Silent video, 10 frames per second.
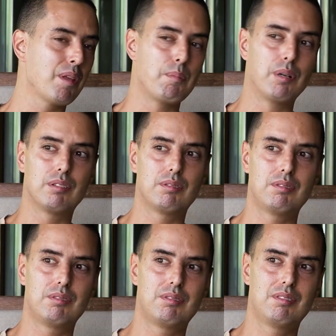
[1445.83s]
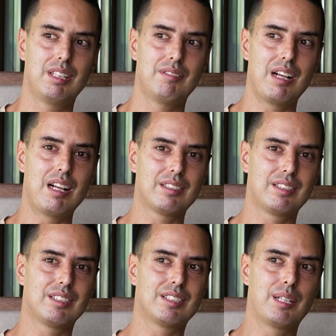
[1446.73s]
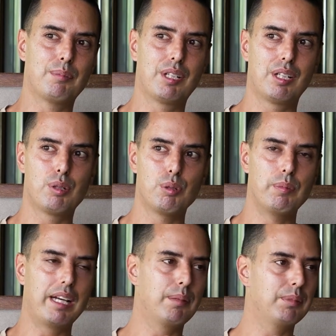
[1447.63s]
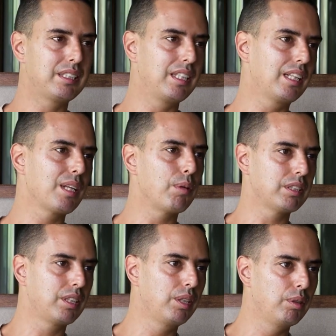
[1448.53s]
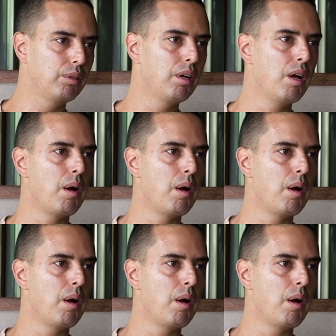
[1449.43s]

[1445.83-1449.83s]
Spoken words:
but in reality, there's somebody who made a mistake that wasn't you.